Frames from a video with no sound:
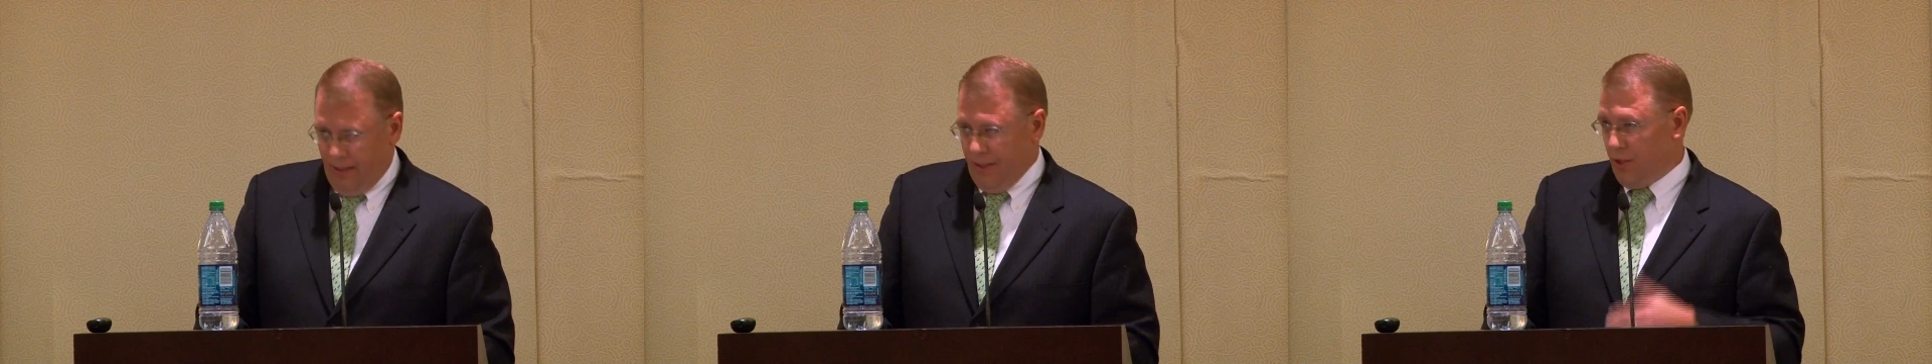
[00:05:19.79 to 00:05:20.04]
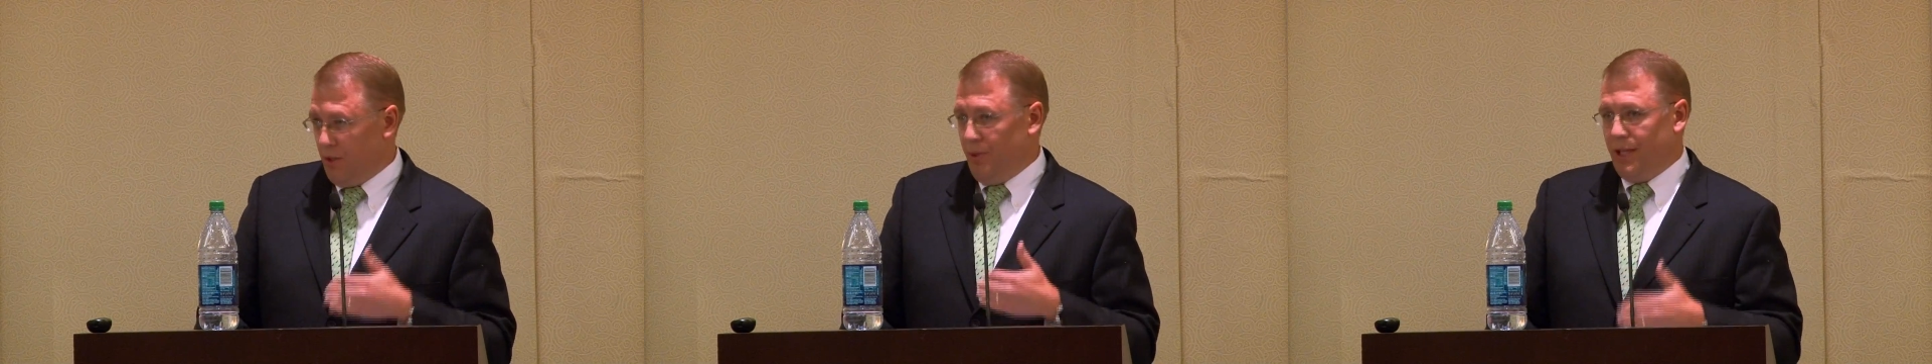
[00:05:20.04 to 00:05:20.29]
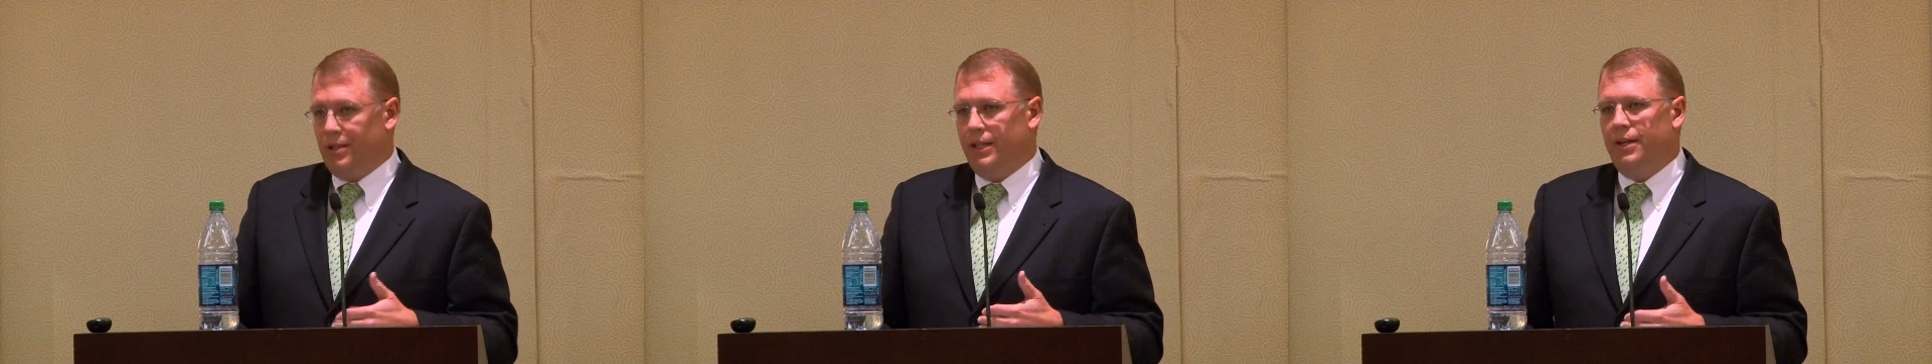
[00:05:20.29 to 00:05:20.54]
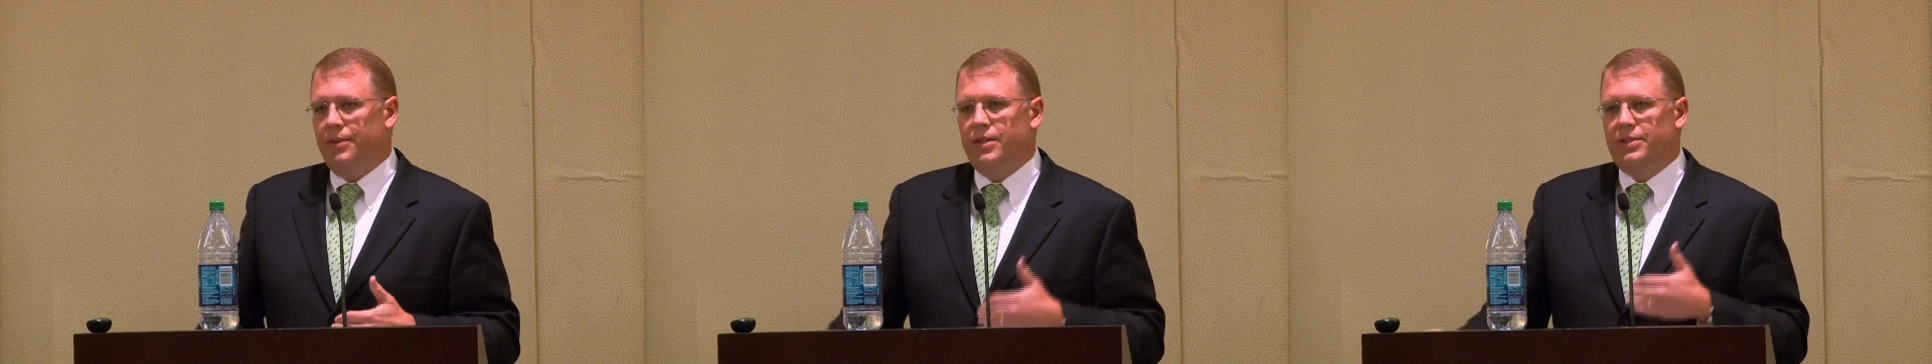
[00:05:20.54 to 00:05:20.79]
Just to be
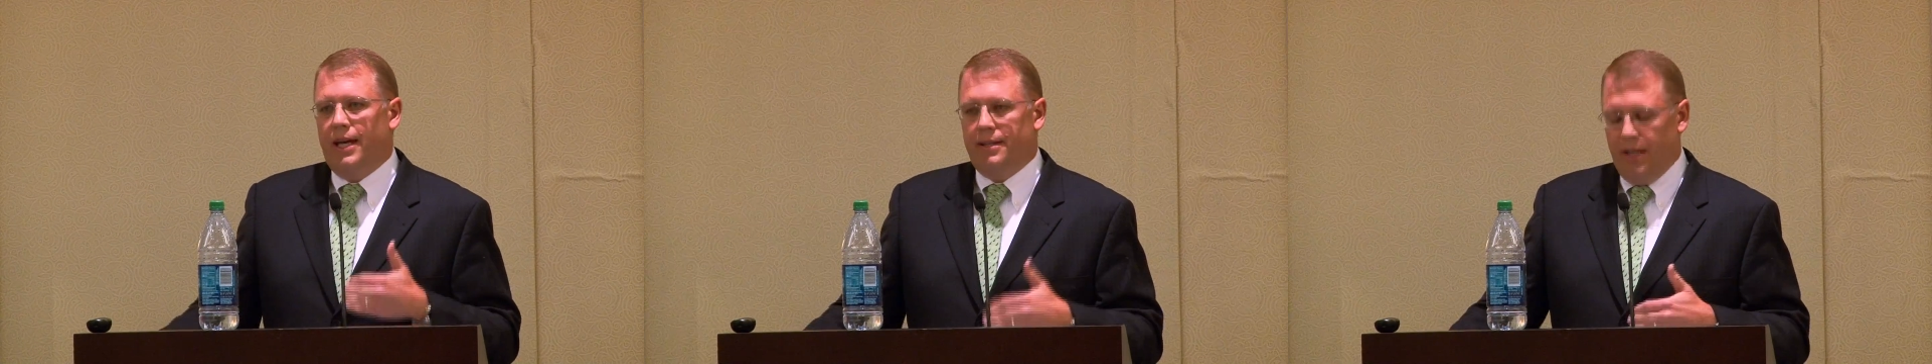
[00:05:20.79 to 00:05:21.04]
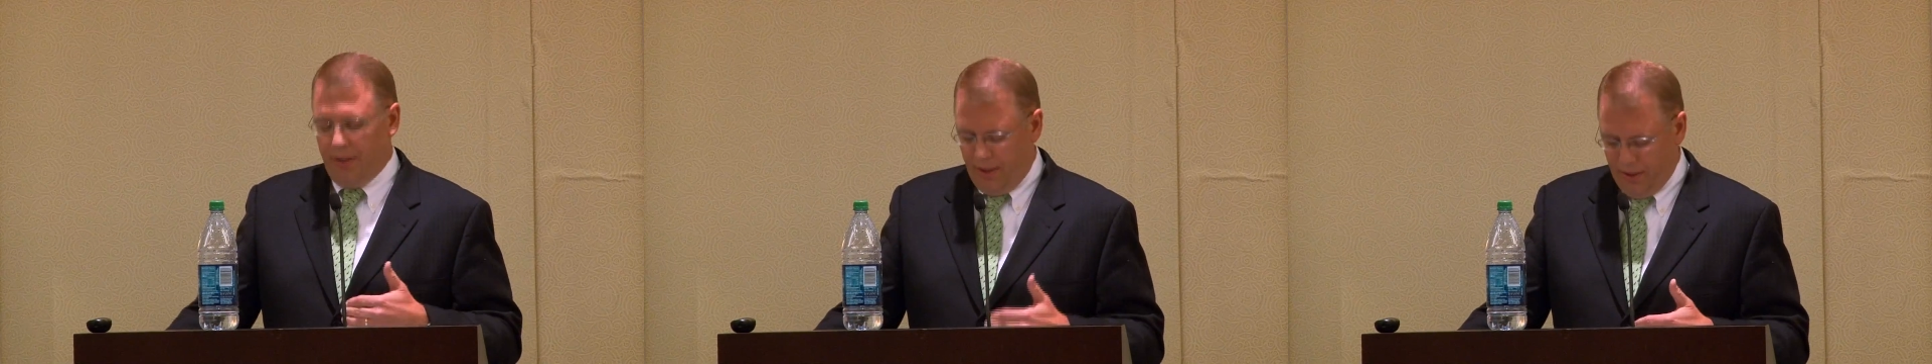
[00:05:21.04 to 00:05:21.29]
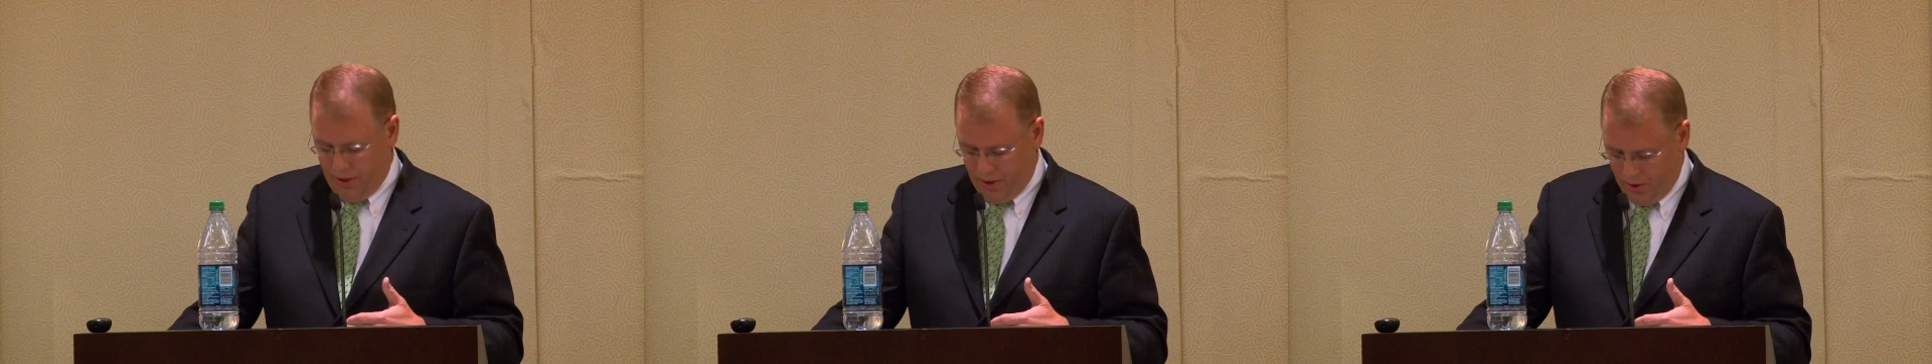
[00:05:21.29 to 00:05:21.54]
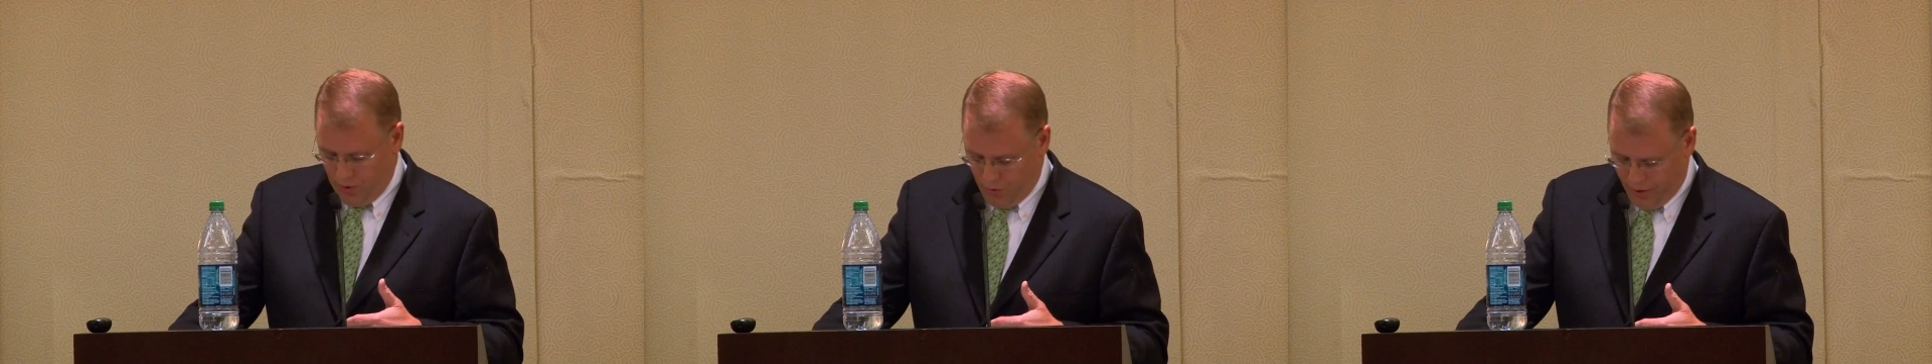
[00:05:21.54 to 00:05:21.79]
clear, this had nothing to
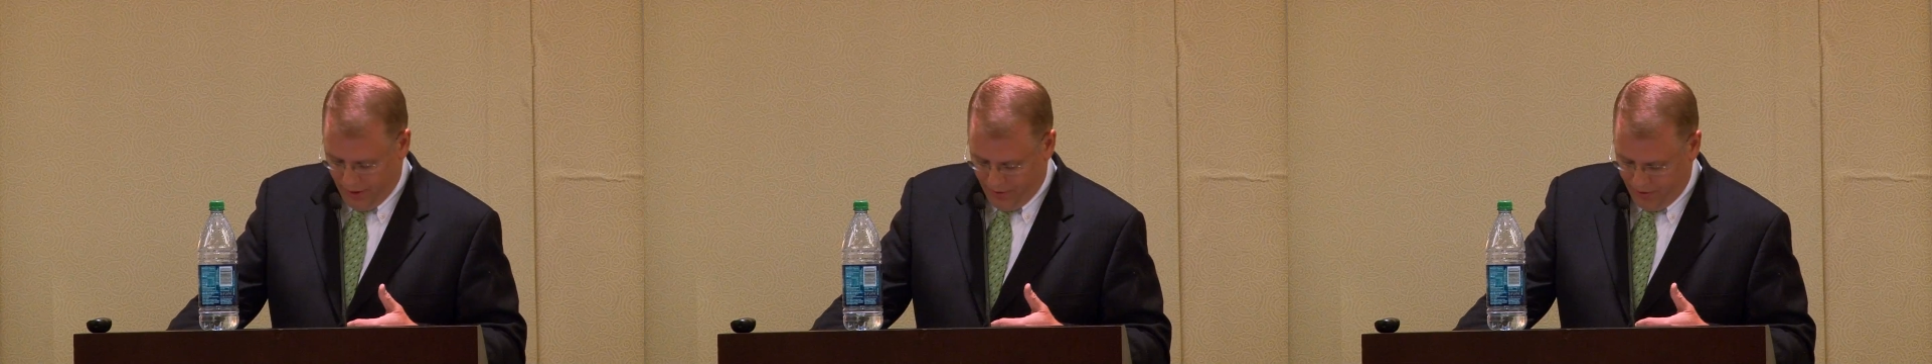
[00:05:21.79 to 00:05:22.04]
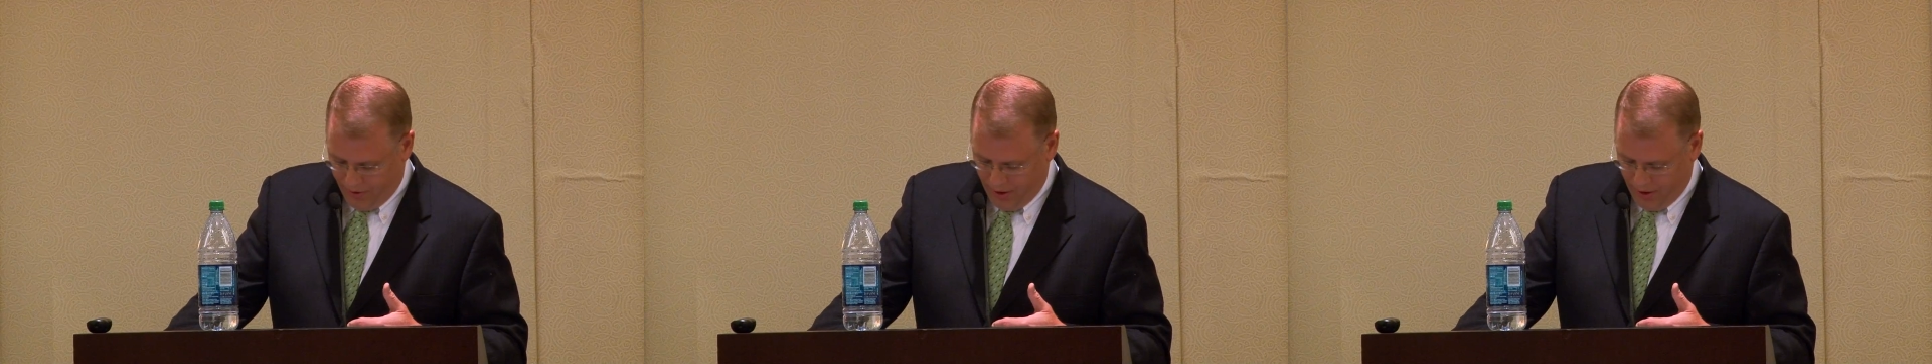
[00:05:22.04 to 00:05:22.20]
do with